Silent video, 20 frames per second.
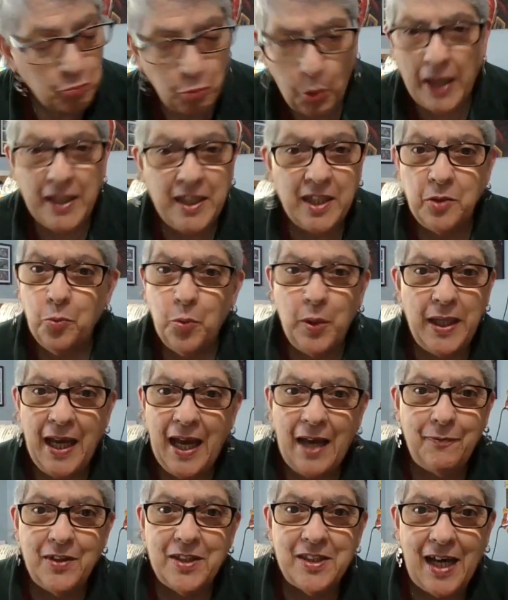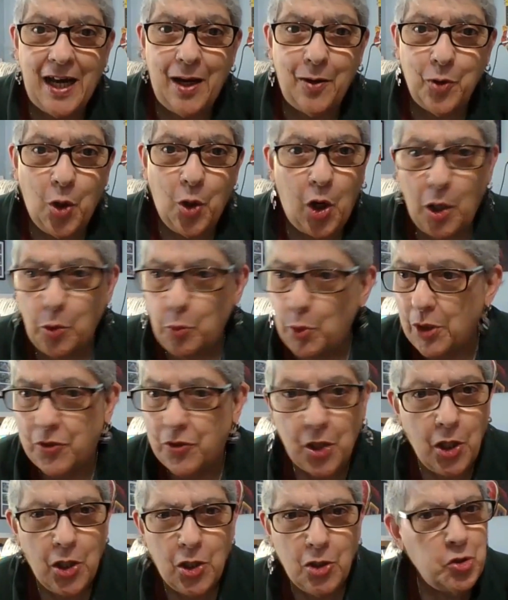Why didn't we have a town hall
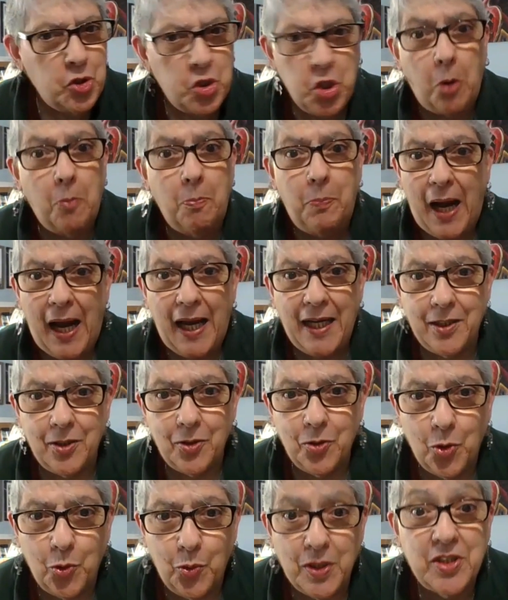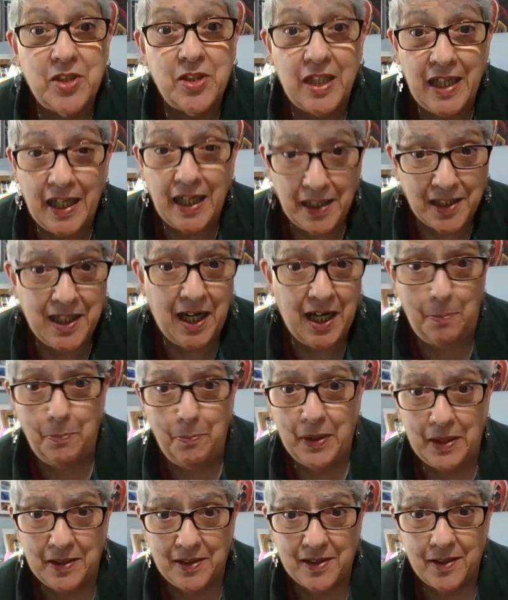with Joe Biden, who was the
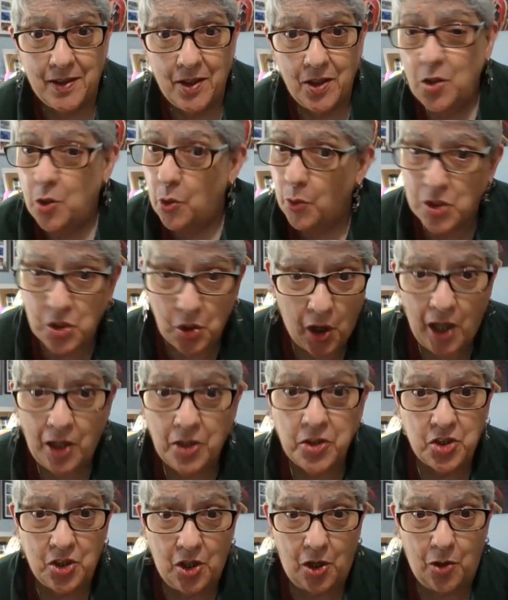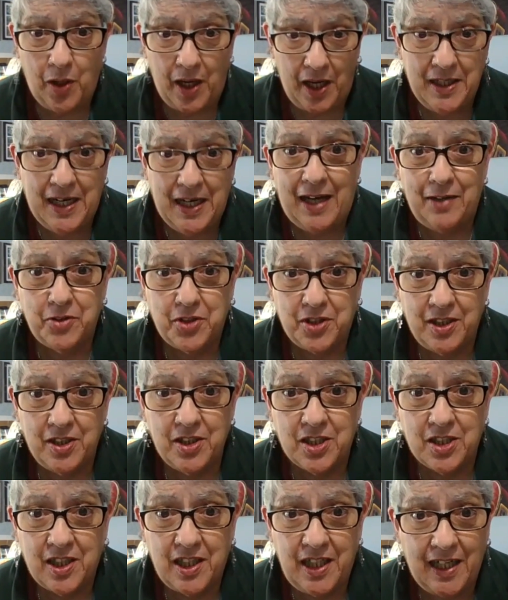incumbent, who has also announced
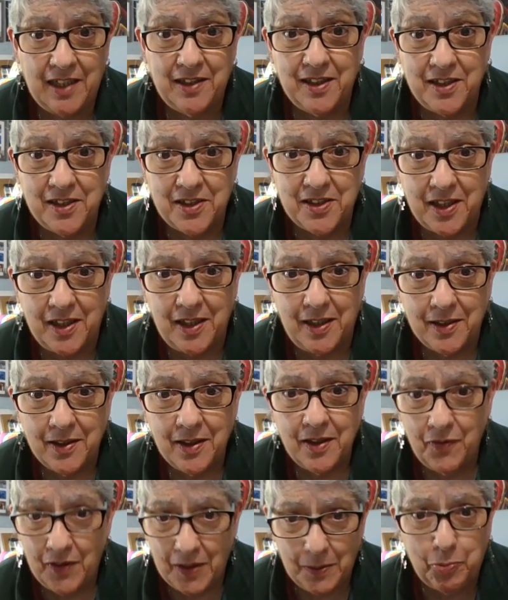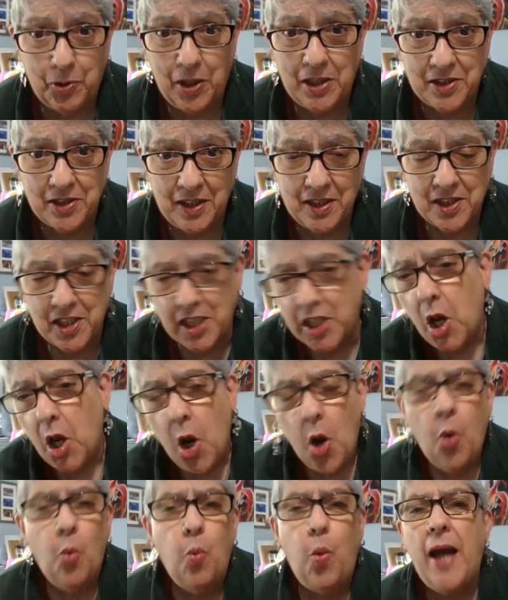his candidacy for the presidency?
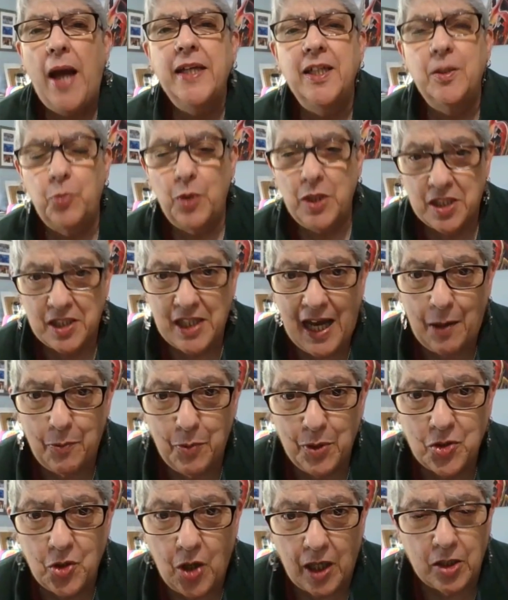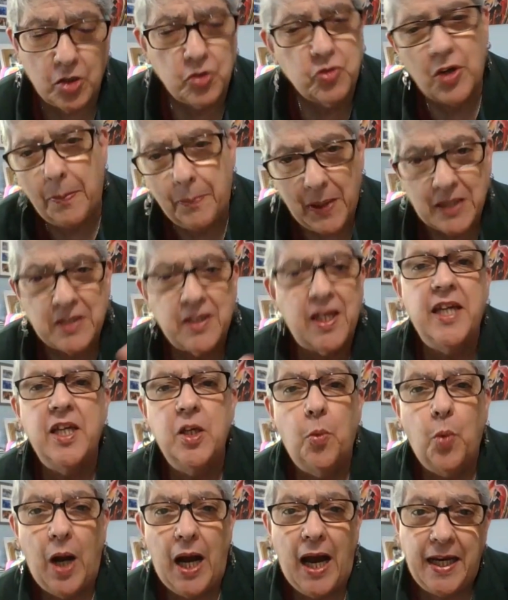Why did we start with Donald Trump? I'll tell
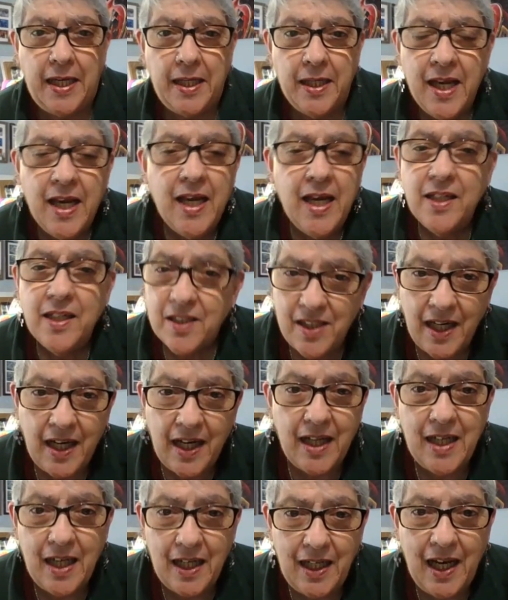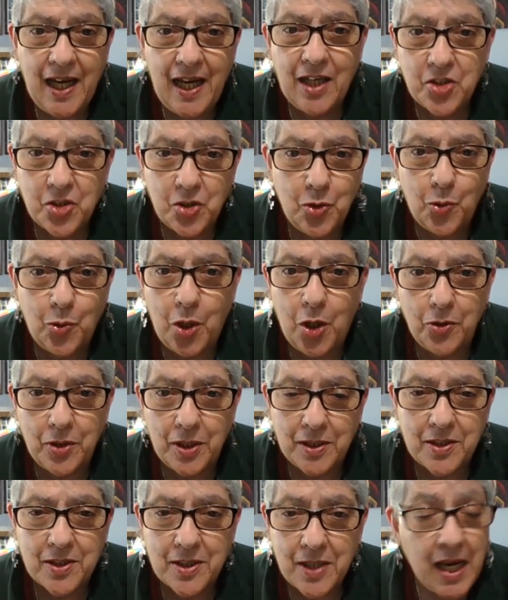you why. CNN has new
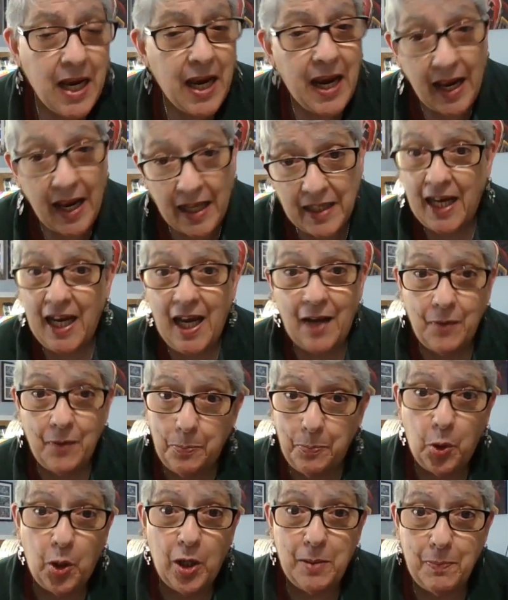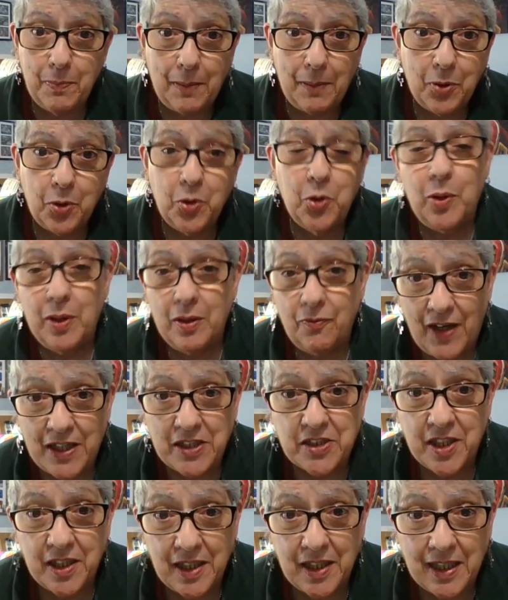owners, and they have a board member who
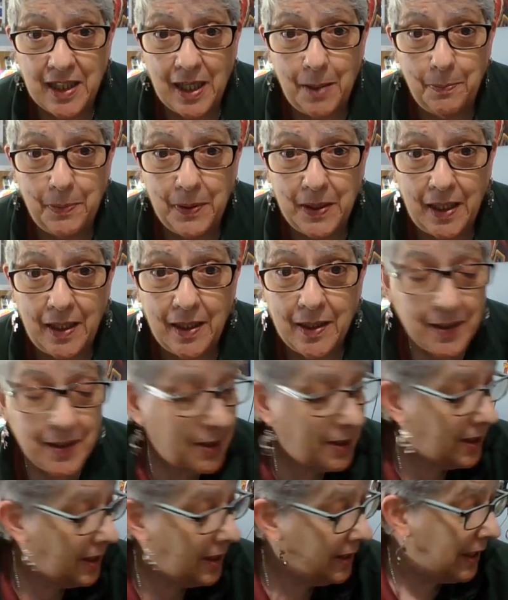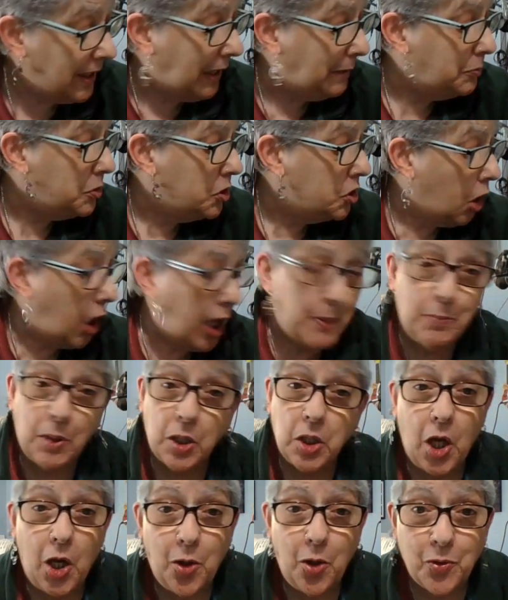invests in the company named John
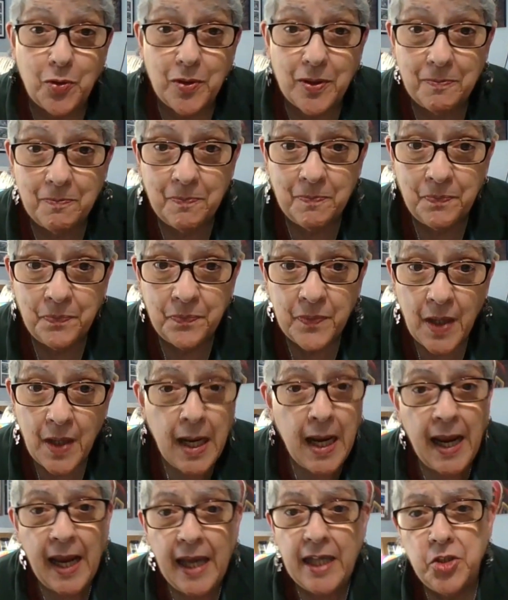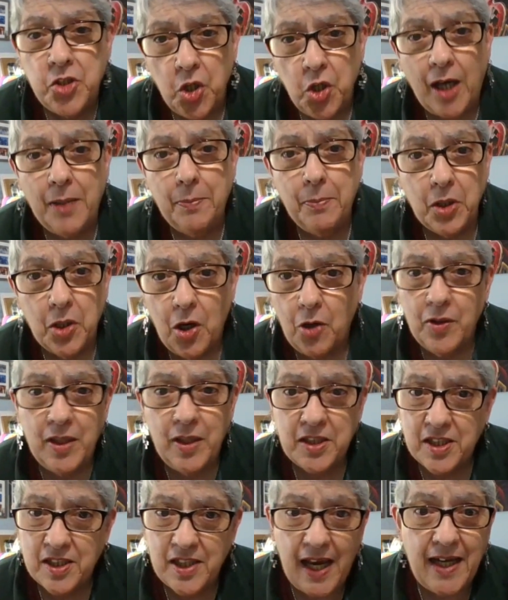Malone. And John Malone
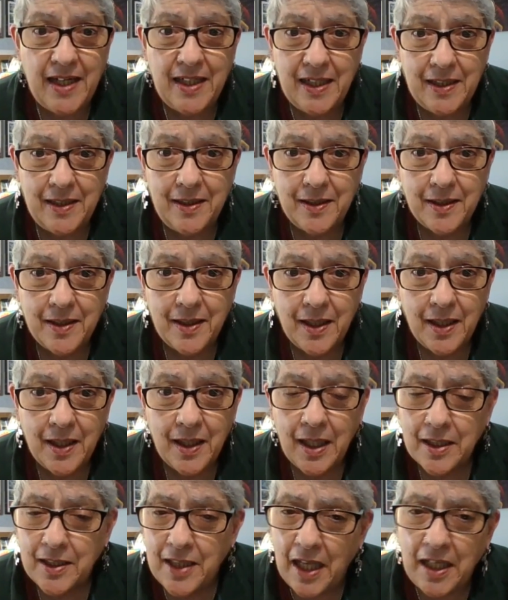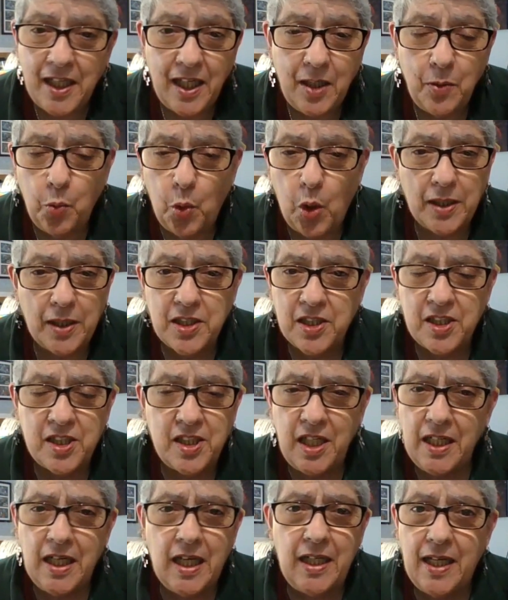has stated that he
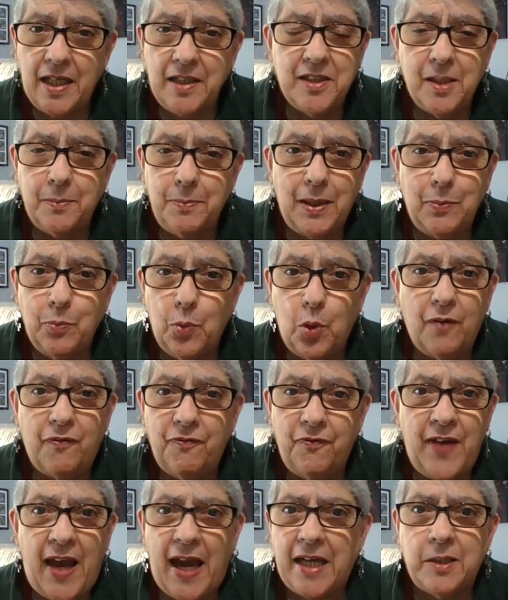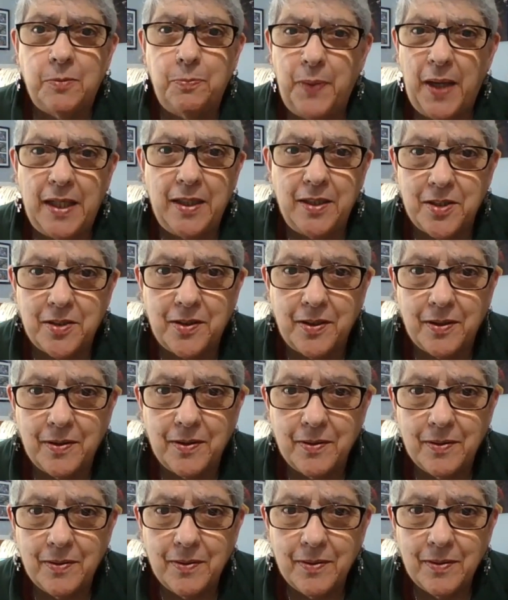wants CNN to be more fact-based
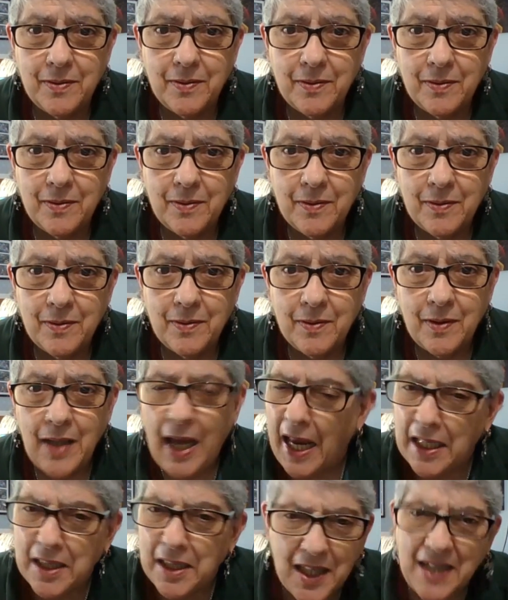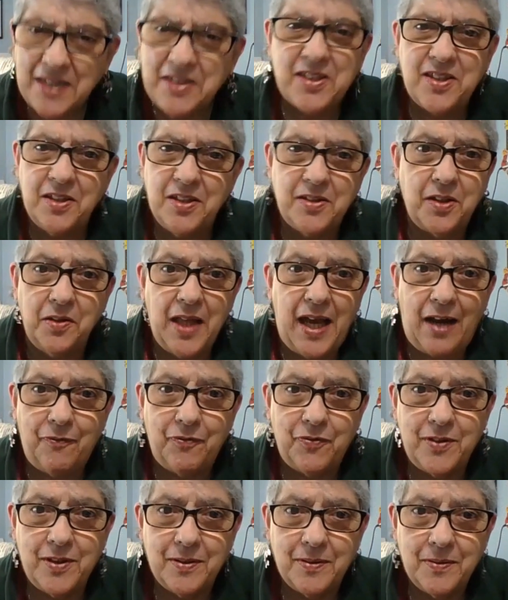and less to the
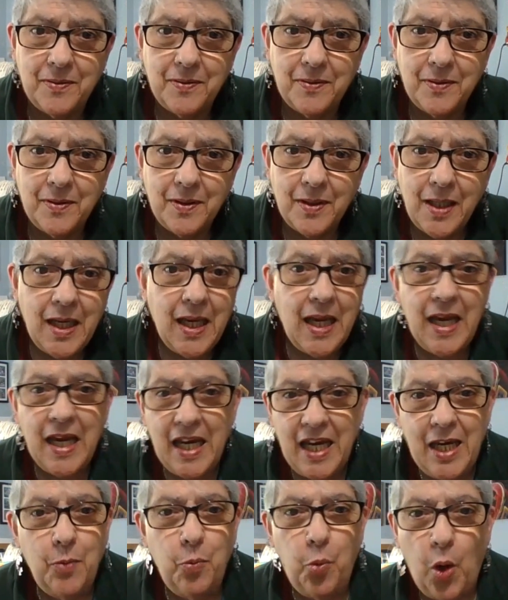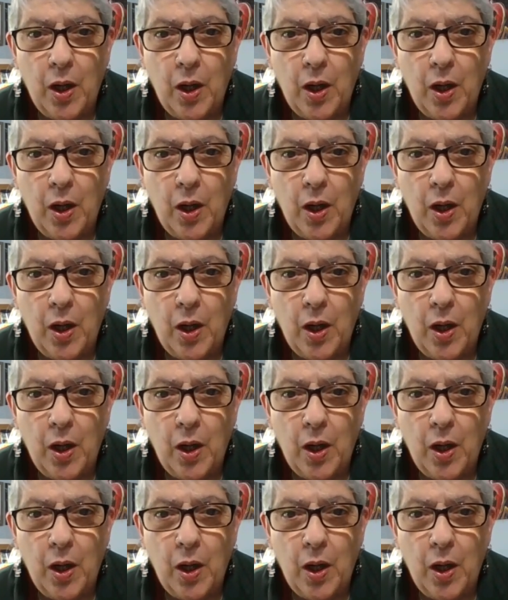left. He